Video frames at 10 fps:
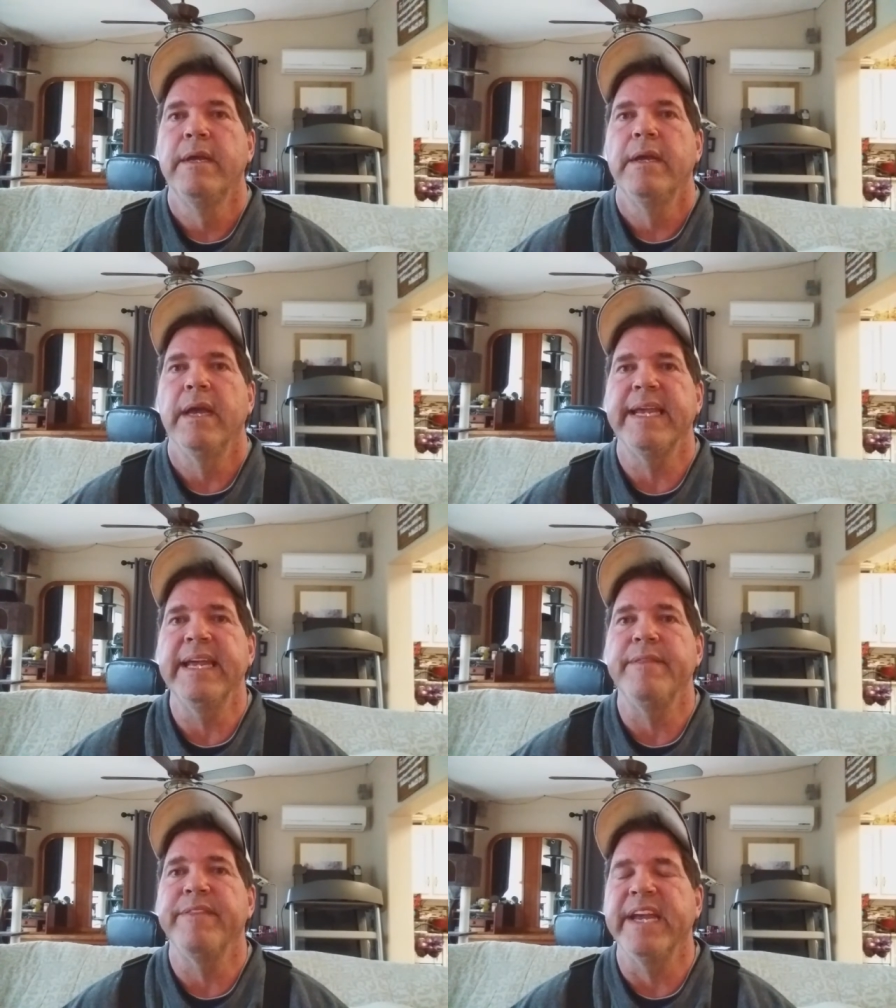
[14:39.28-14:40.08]

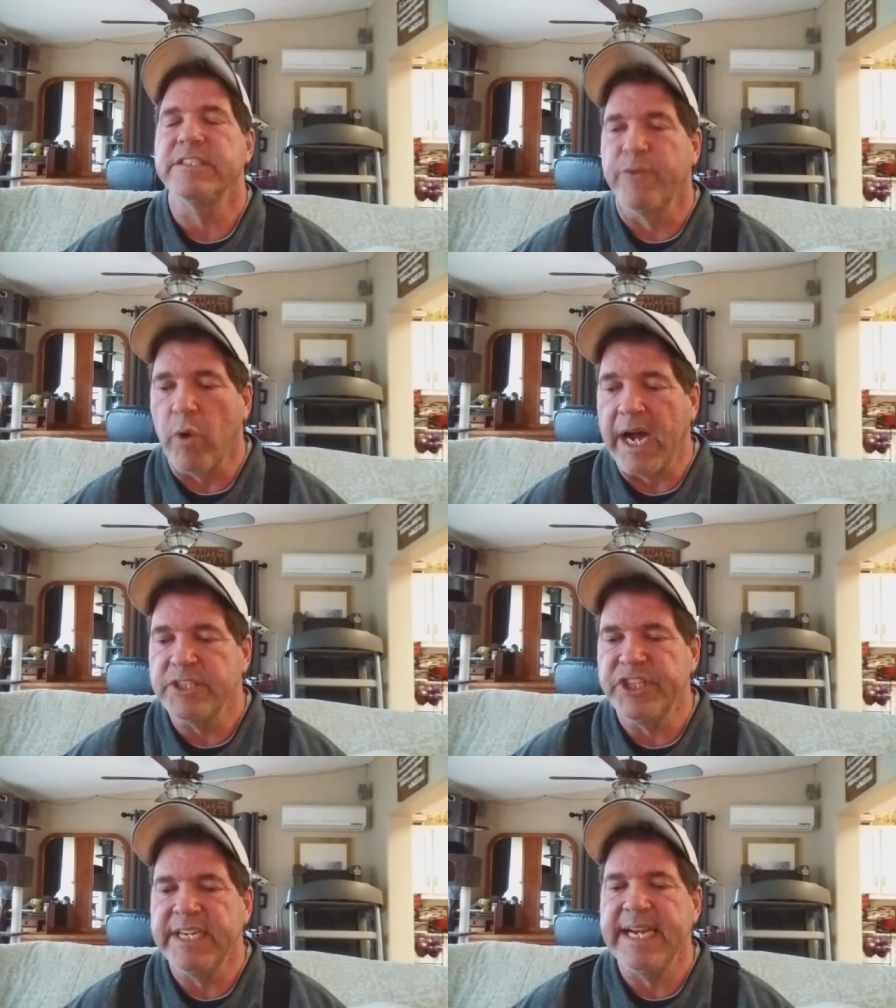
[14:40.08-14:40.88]
Again, thanks for
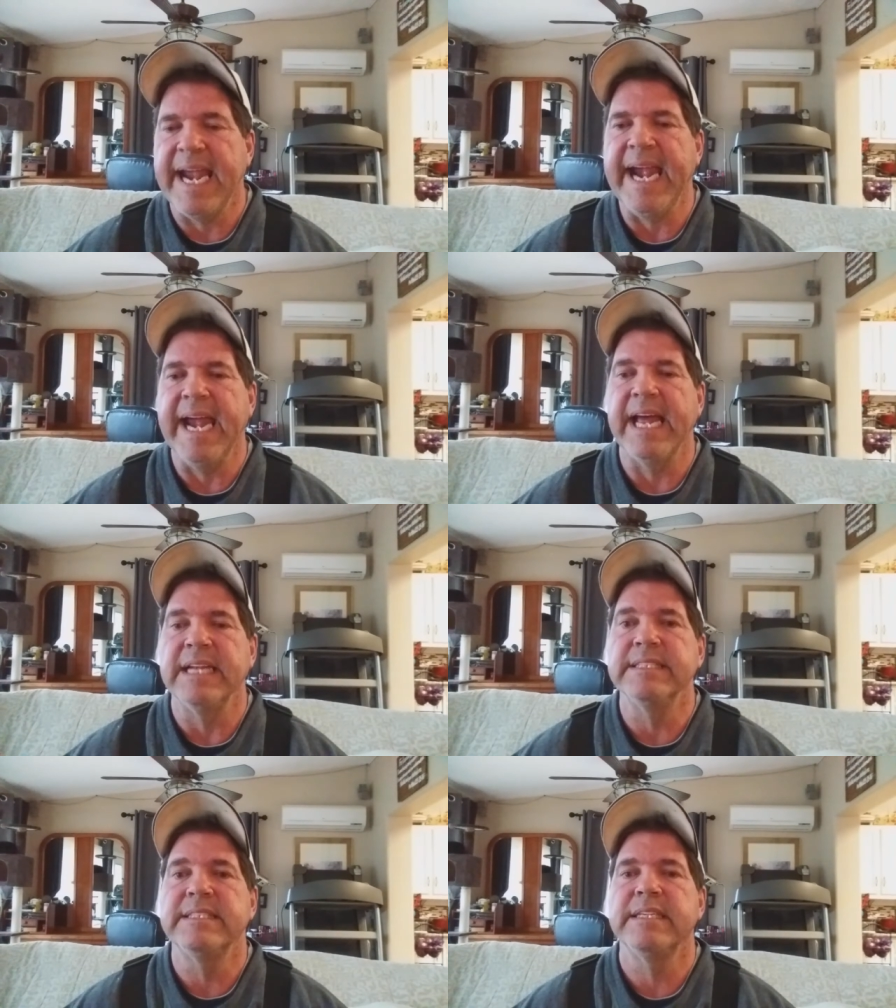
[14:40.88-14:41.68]
watching.
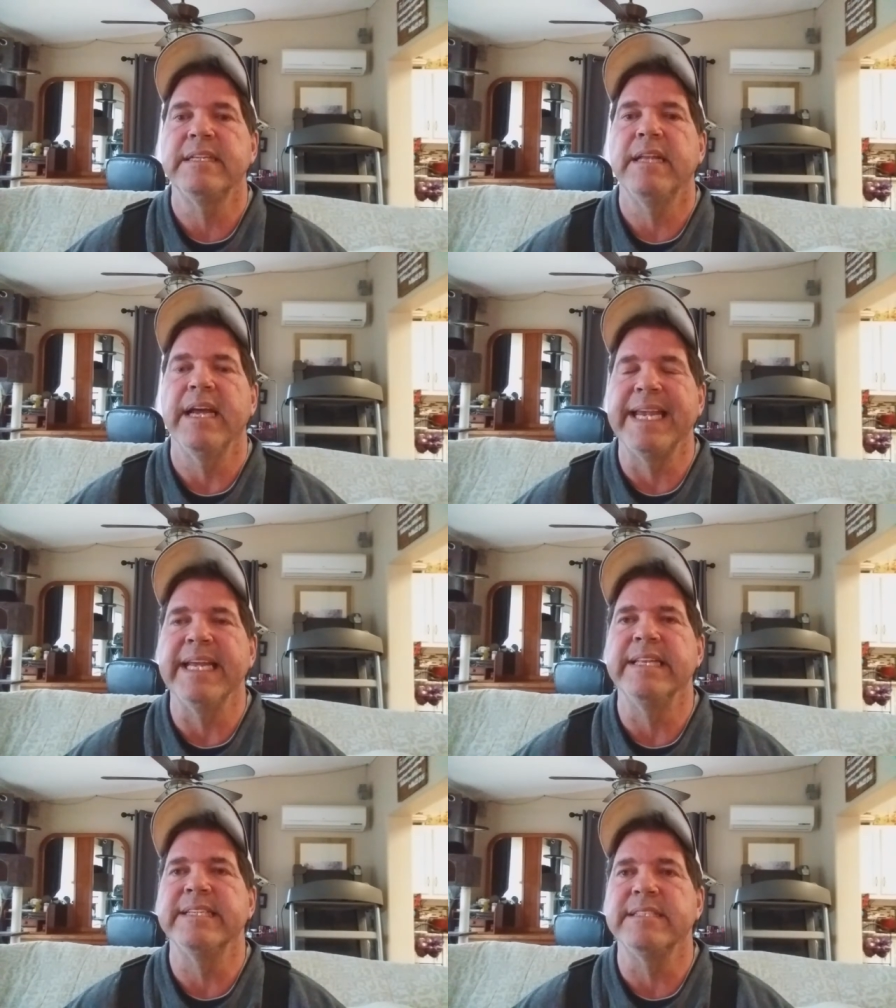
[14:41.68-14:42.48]
And
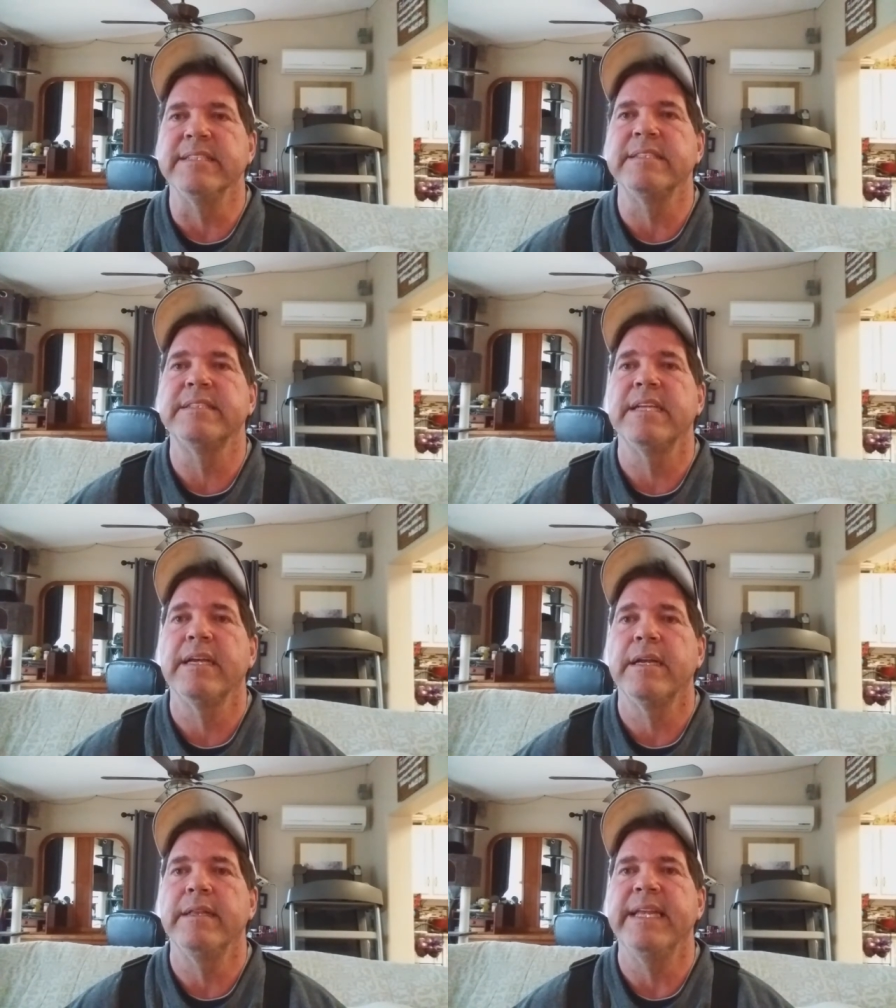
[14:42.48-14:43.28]
again, this is
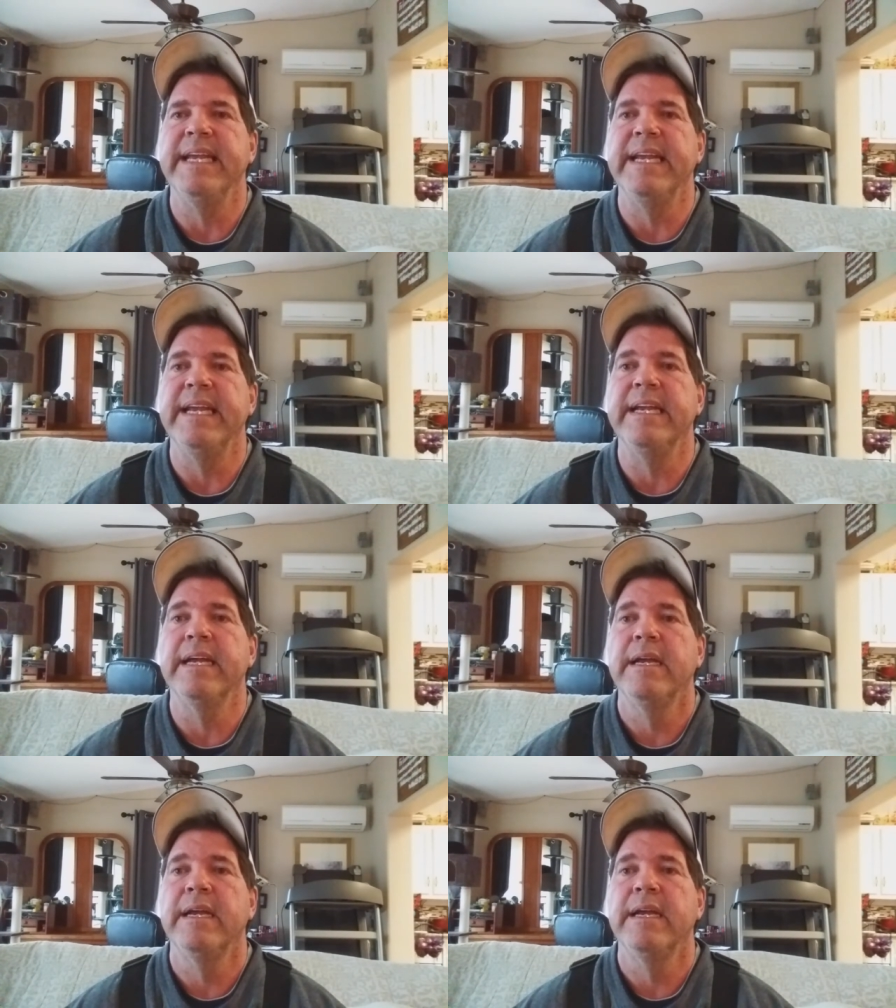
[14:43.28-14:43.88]
the